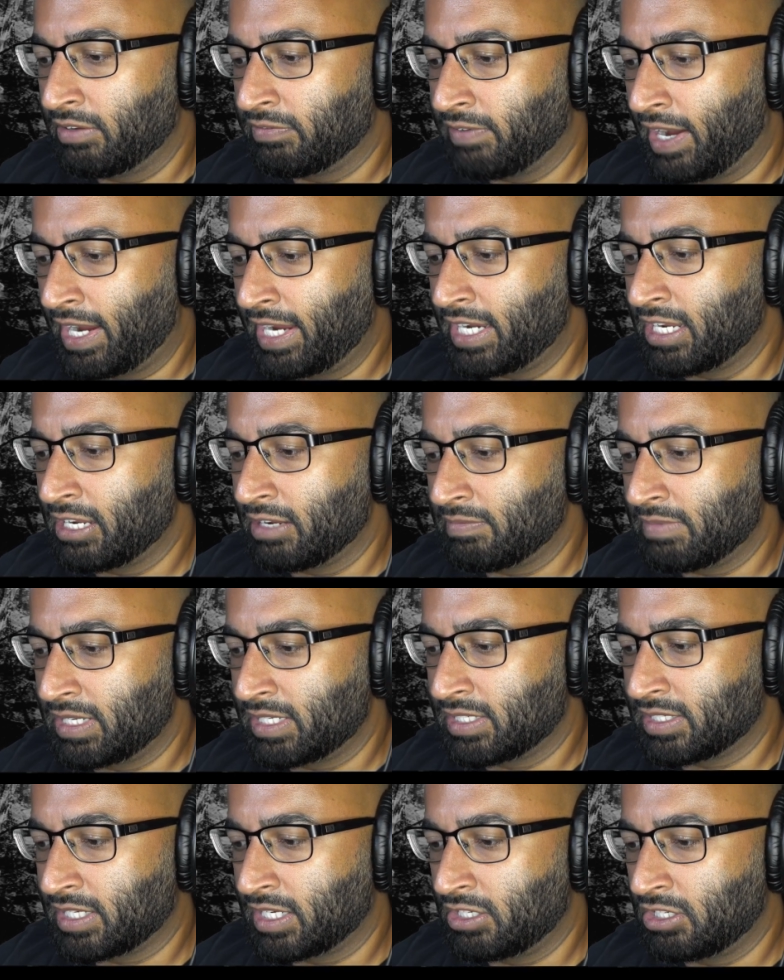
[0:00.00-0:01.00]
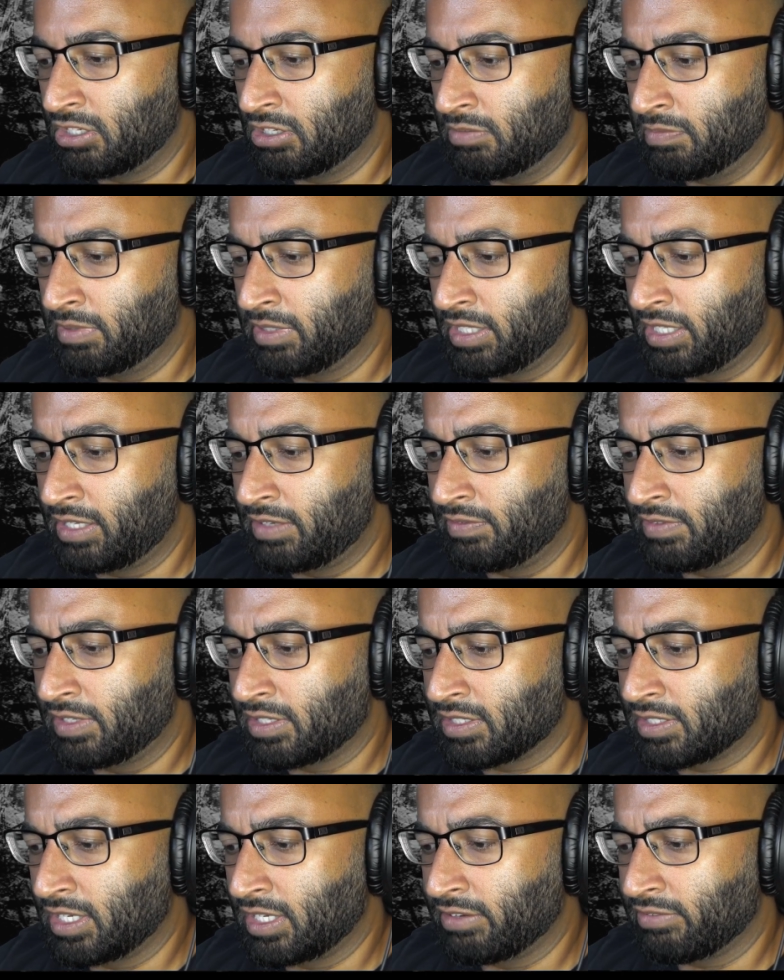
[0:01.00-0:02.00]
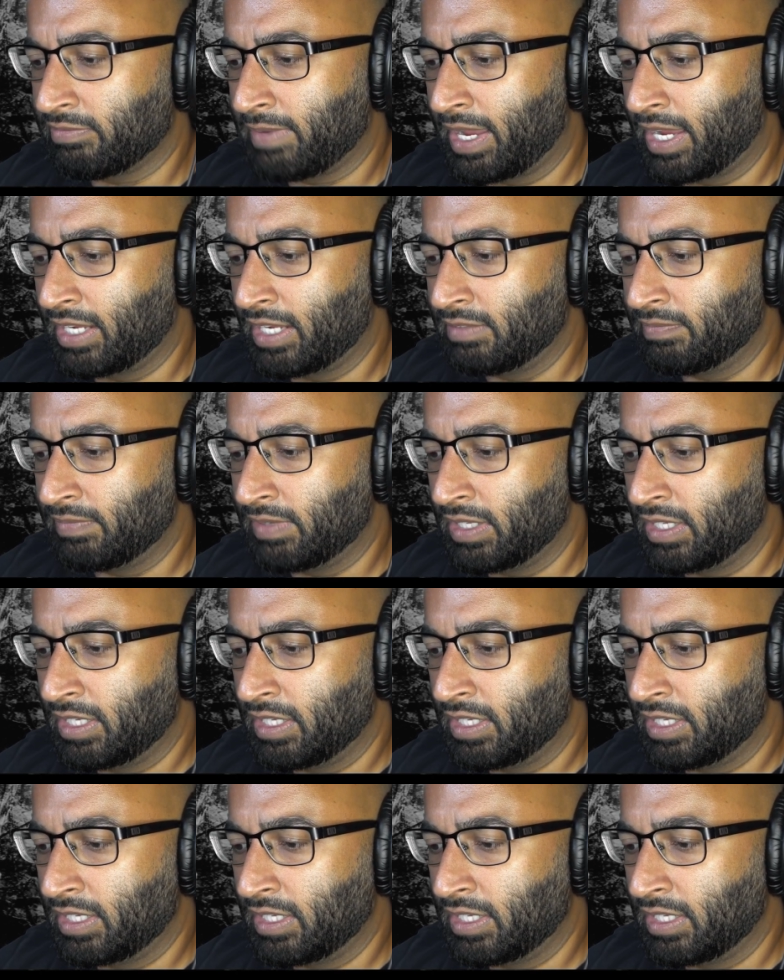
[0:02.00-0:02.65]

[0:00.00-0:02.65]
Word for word: Finding him, he said, Do you believe in the Son of Man?